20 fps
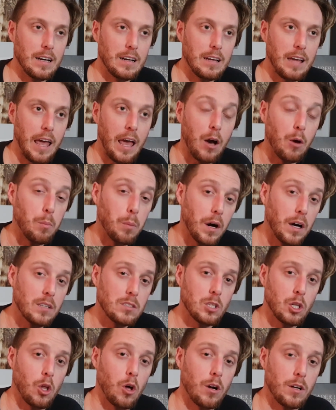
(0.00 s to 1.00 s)
help us
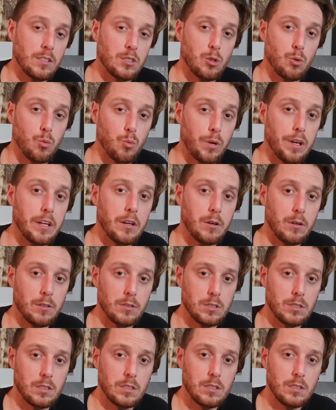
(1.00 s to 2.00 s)
along as the
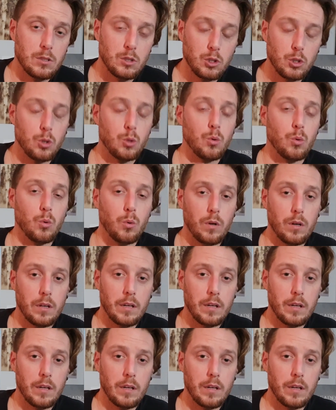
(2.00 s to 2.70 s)
readers to